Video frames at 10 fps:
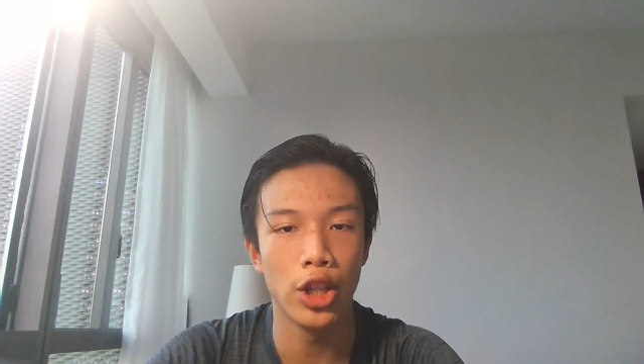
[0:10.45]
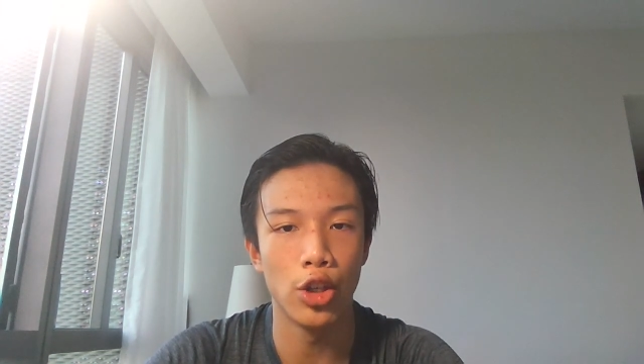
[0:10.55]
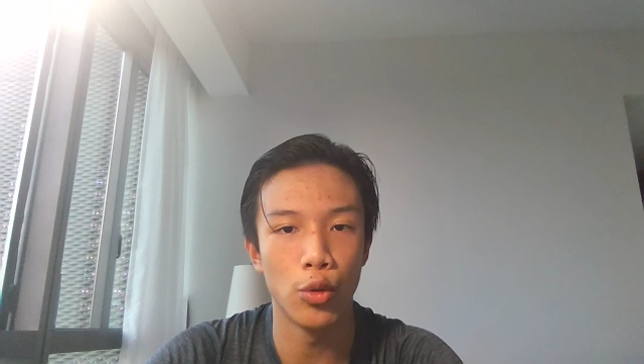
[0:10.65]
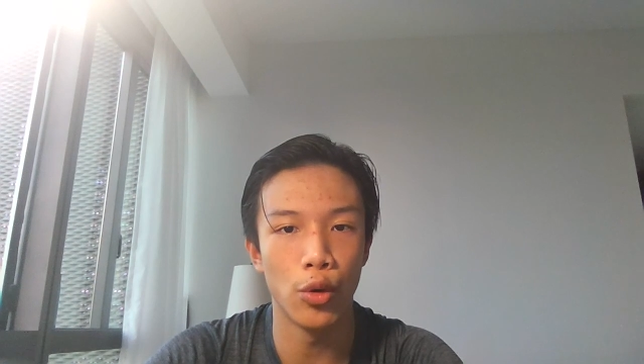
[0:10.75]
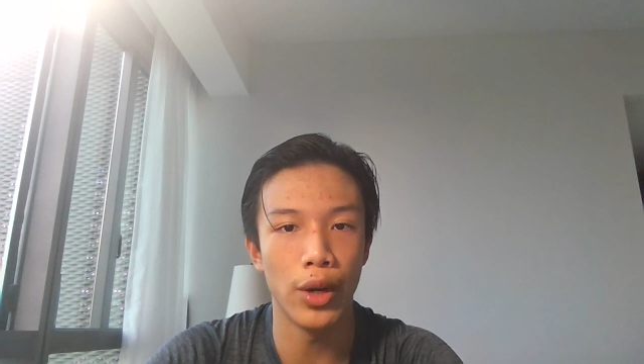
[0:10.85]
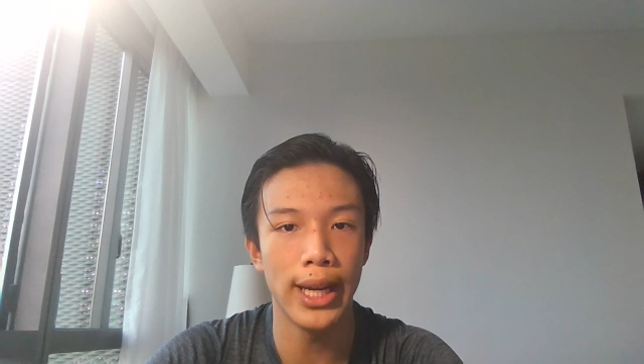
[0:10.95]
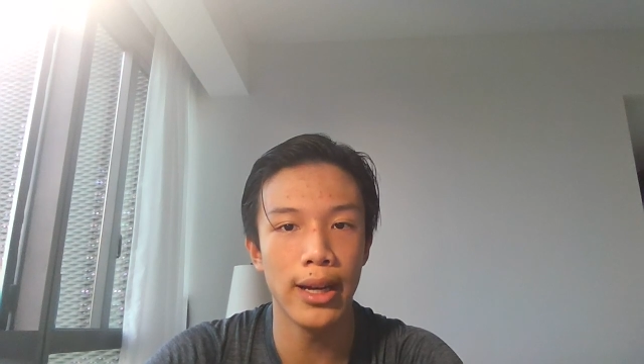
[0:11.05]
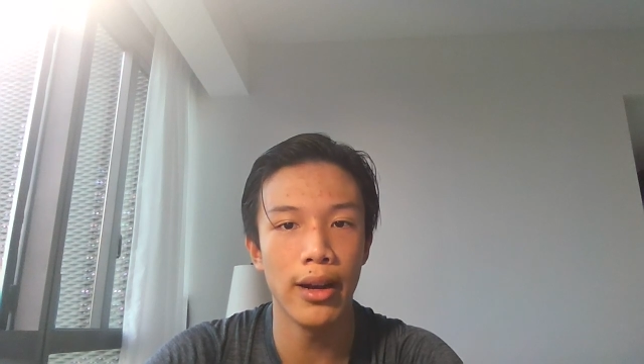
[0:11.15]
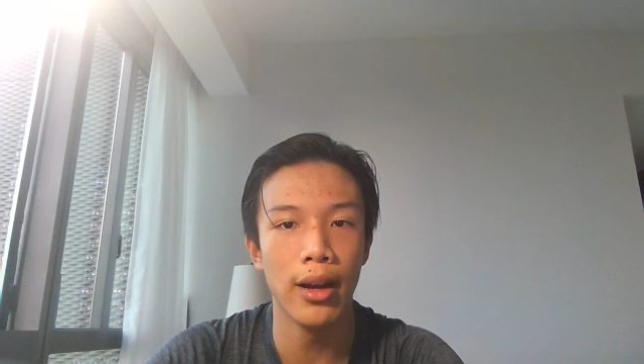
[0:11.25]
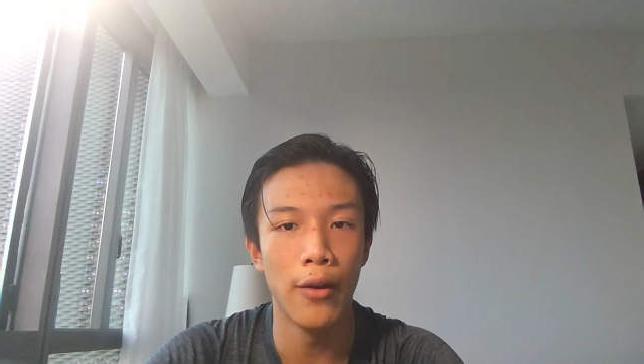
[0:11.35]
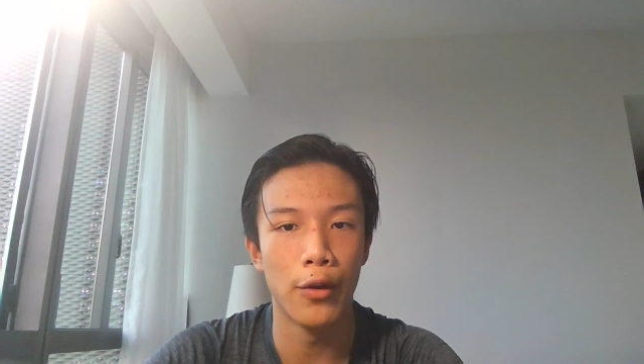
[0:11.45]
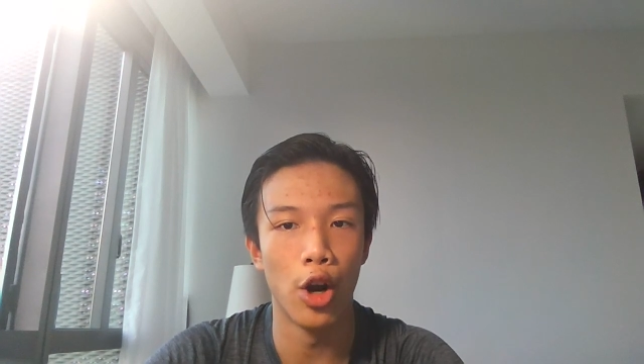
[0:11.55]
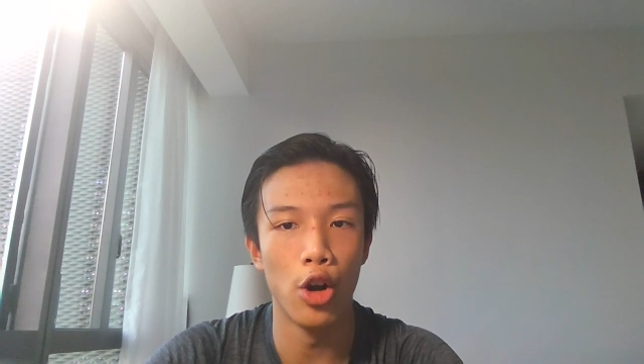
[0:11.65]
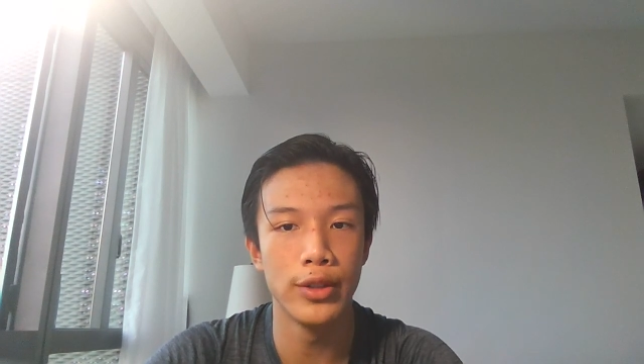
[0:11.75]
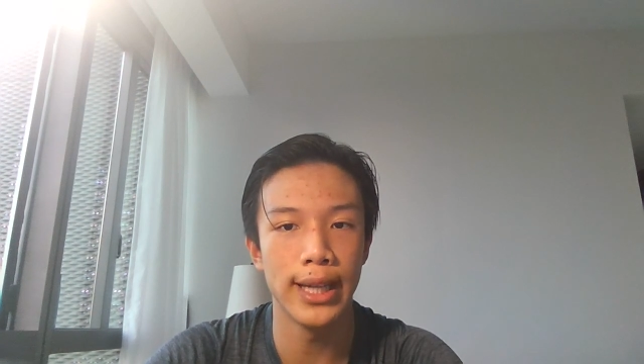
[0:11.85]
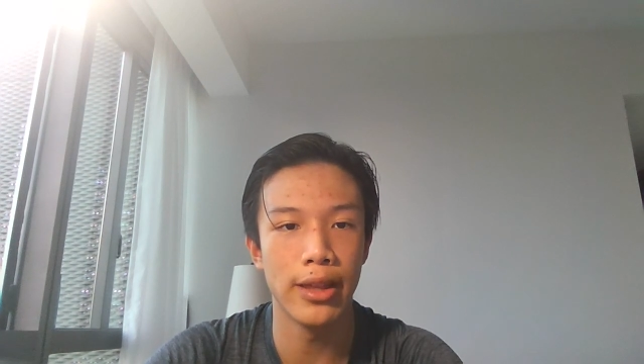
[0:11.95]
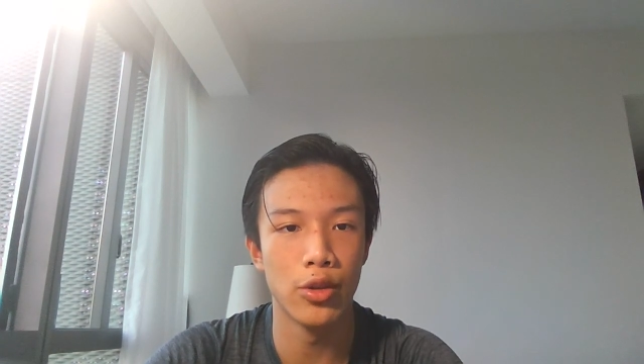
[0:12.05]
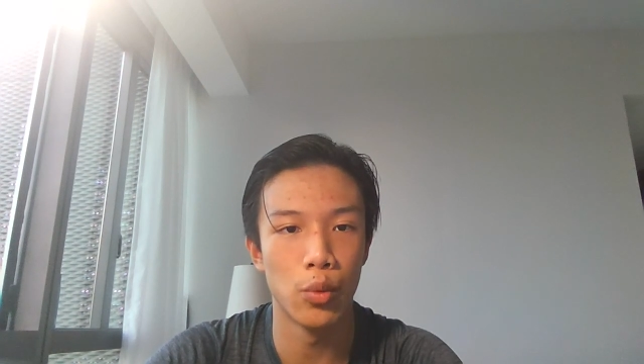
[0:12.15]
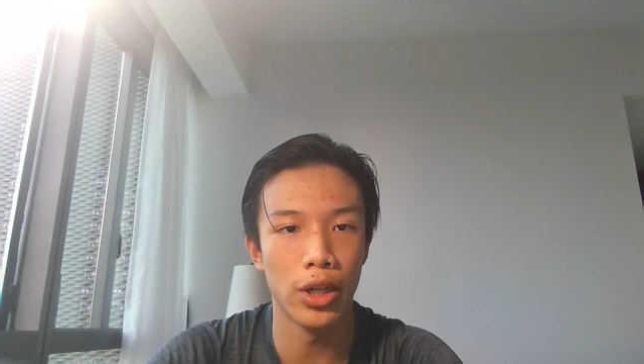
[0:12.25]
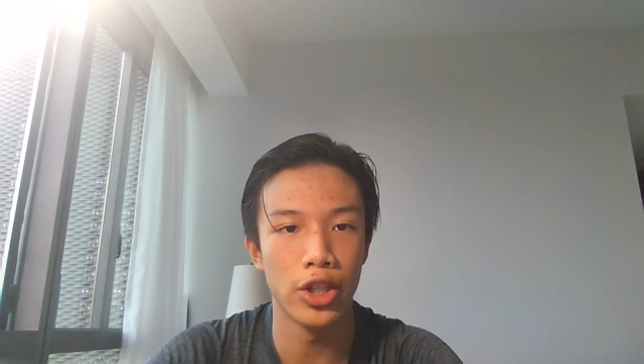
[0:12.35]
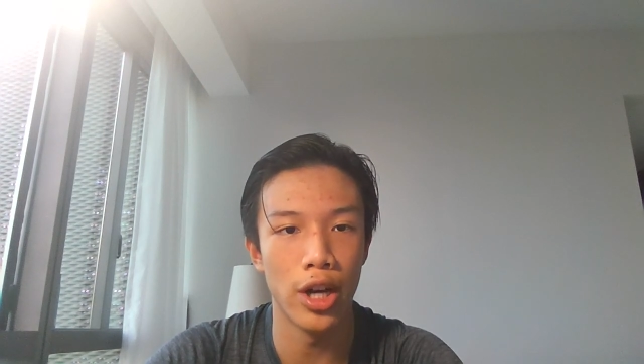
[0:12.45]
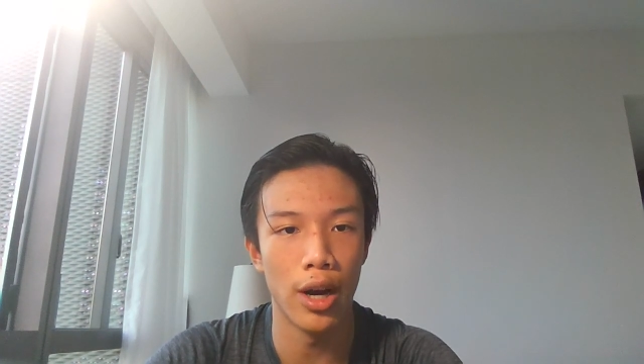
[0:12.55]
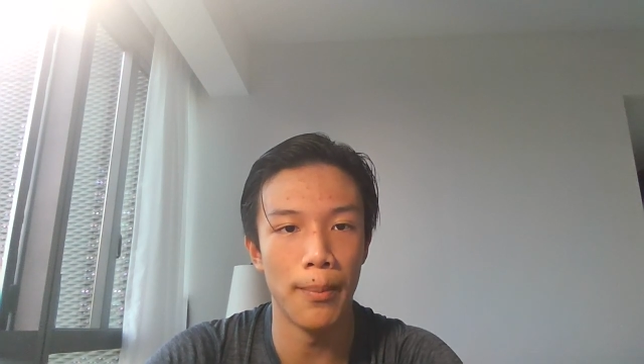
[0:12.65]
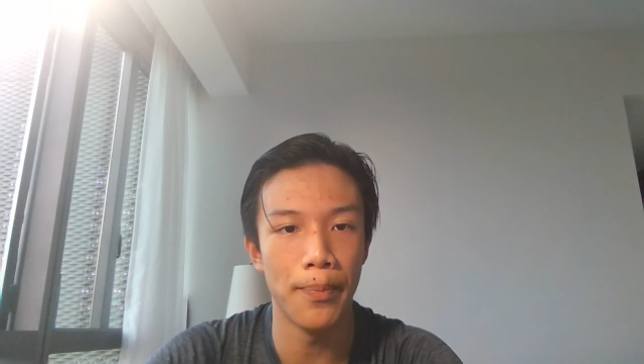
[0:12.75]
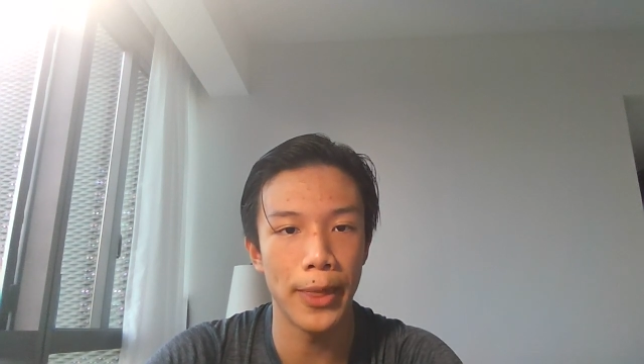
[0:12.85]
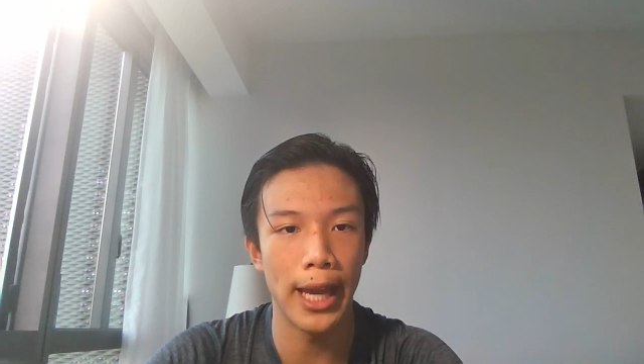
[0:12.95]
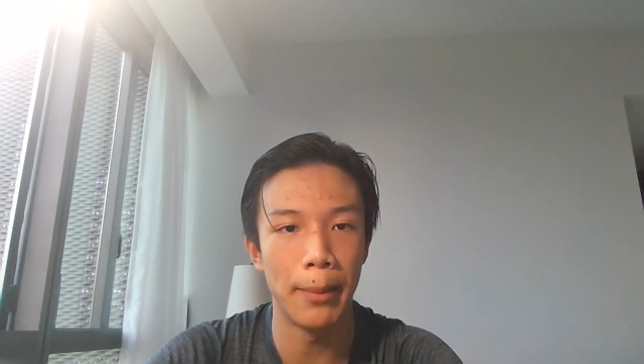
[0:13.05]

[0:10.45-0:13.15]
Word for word: to Eureka for hosting this workshop